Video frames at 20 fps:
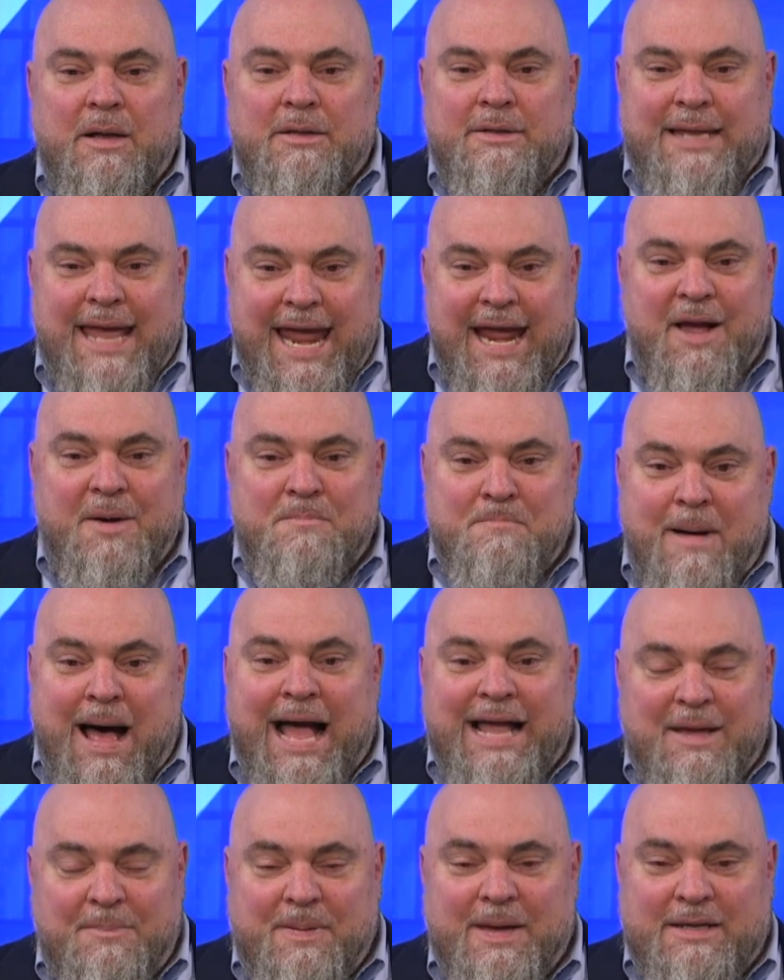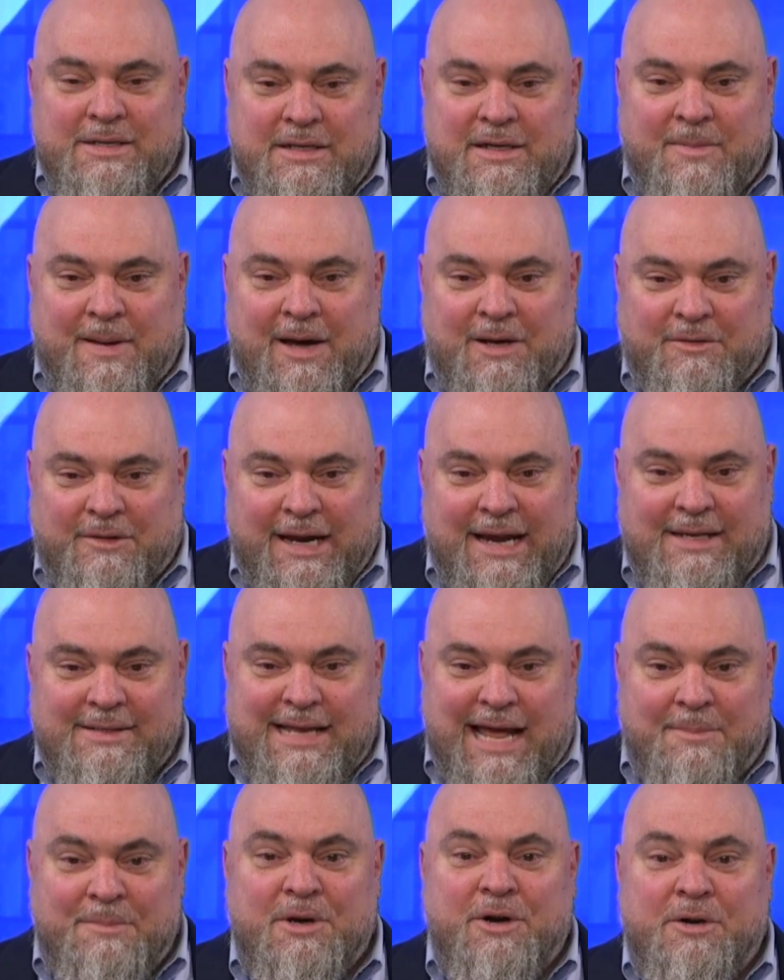take my opinion about race
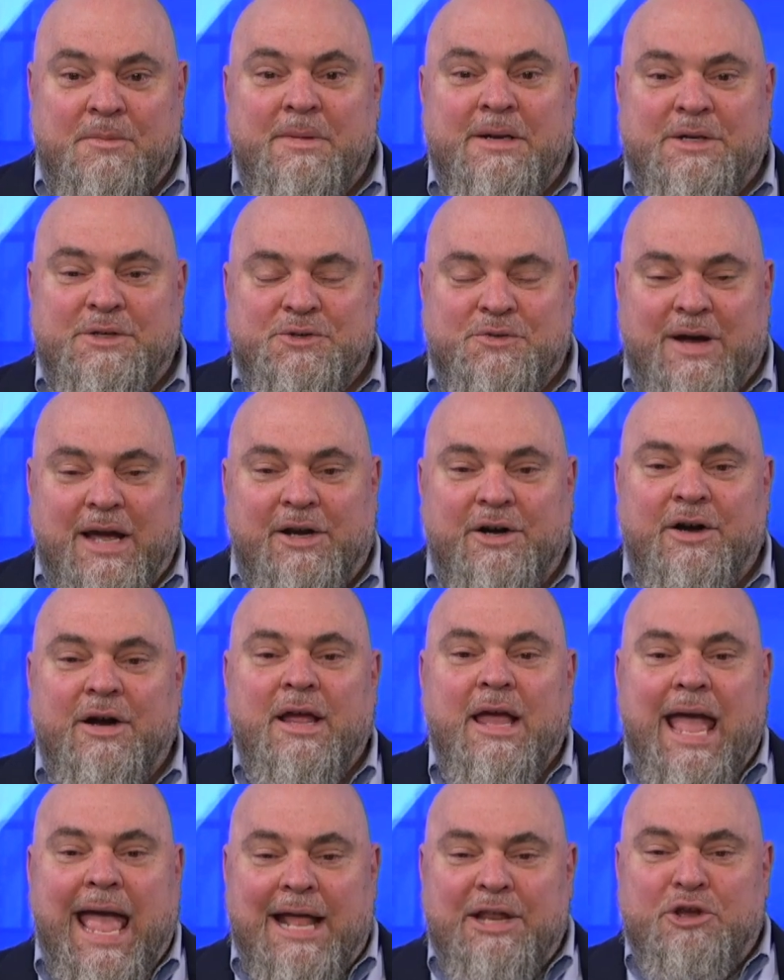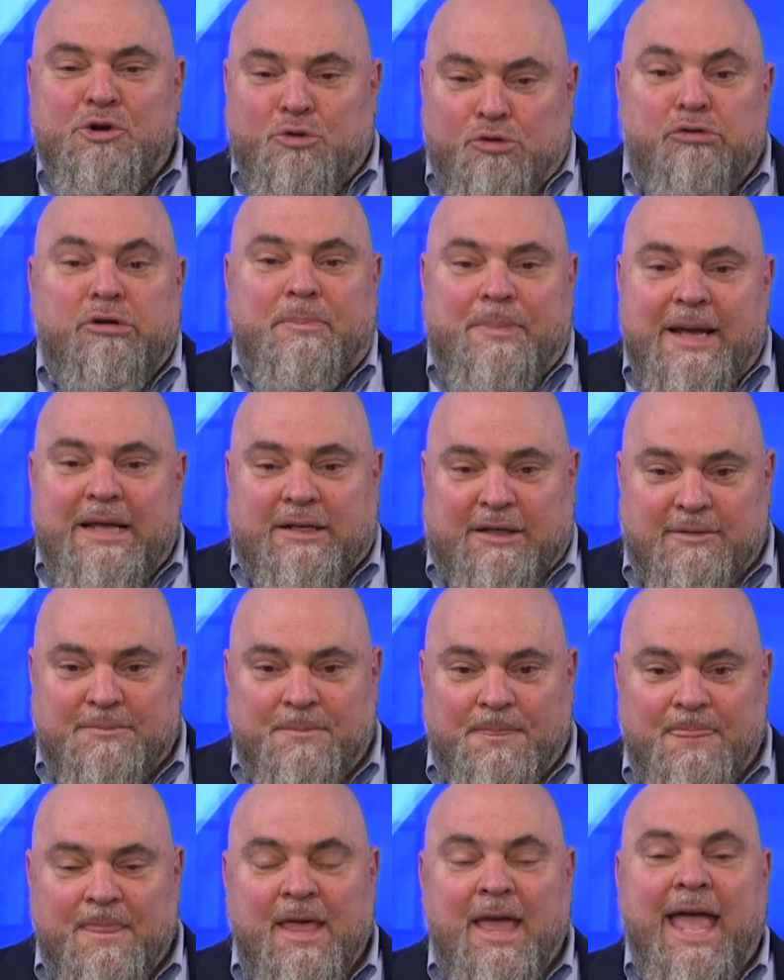I'm your administrator and you will repeat it
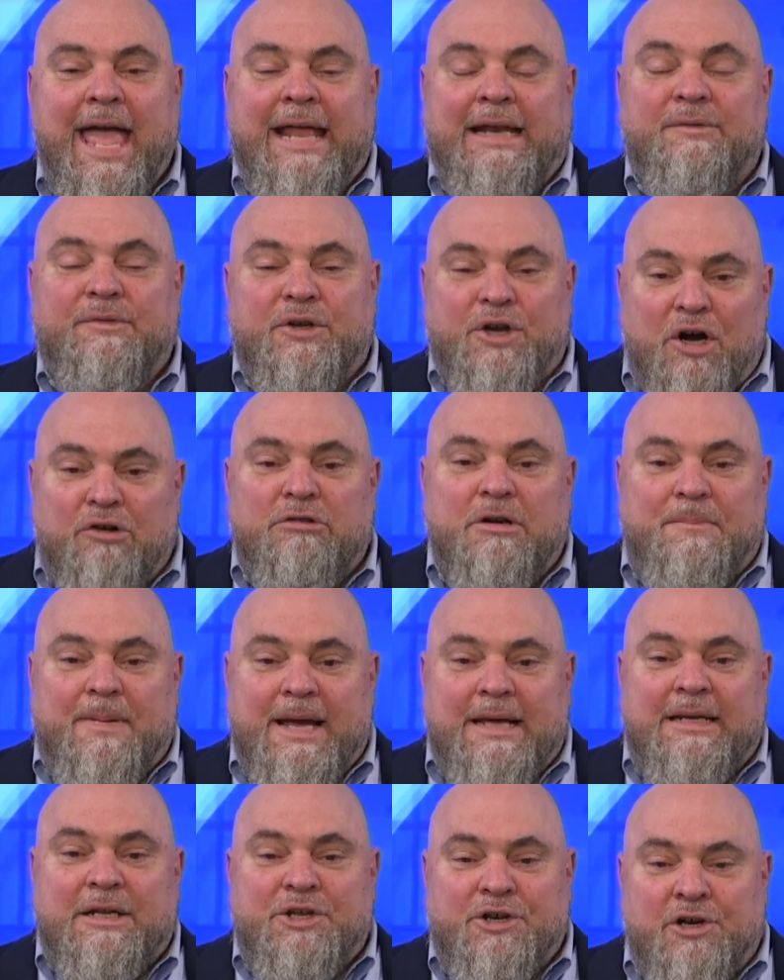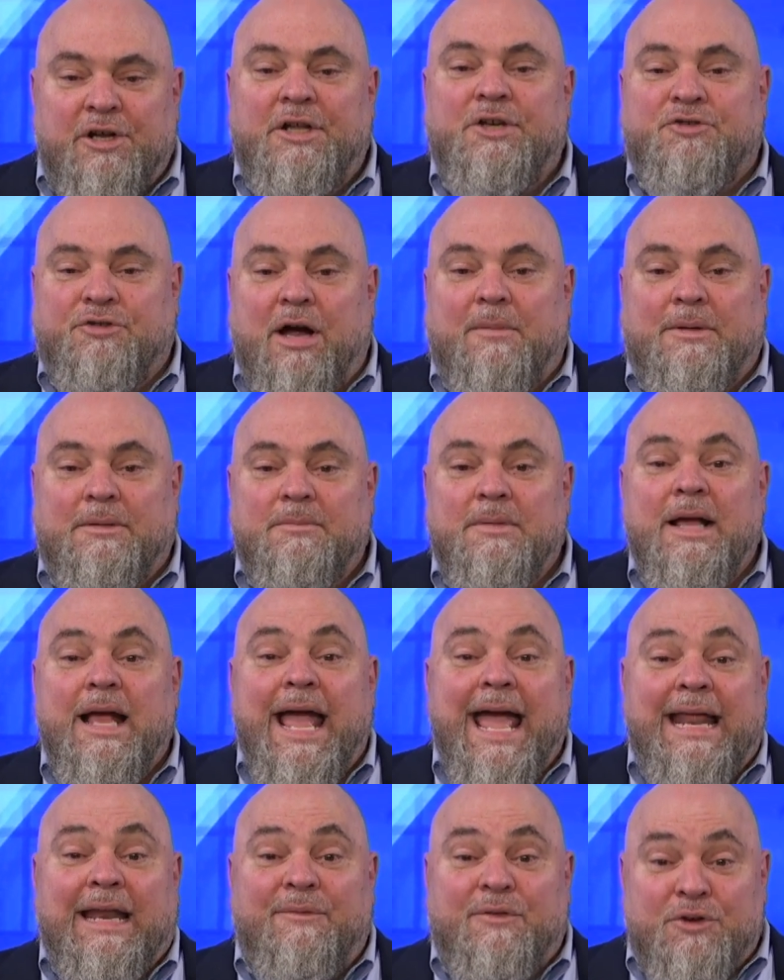and if you don't repeat it you're in trouble
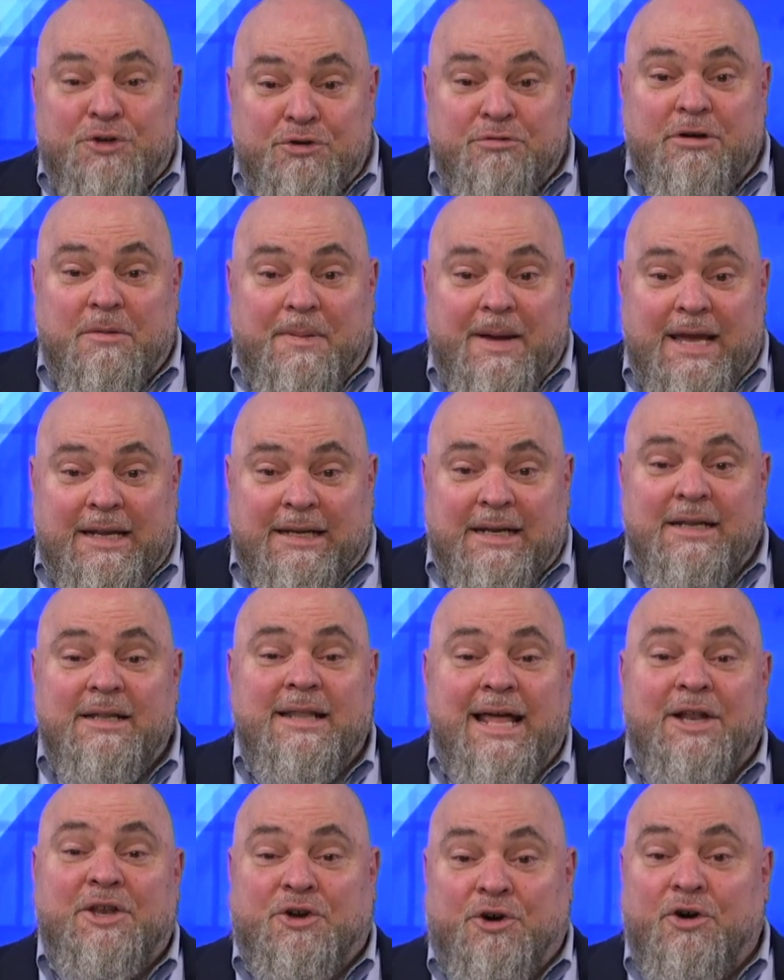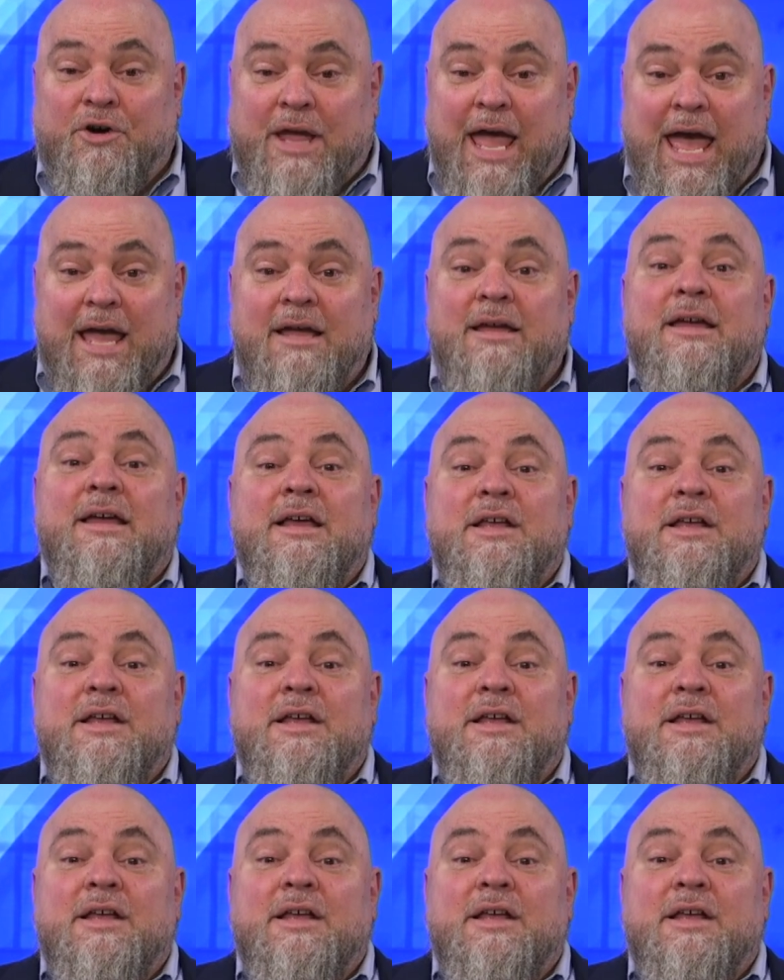and if you do repeat it, then you're okay.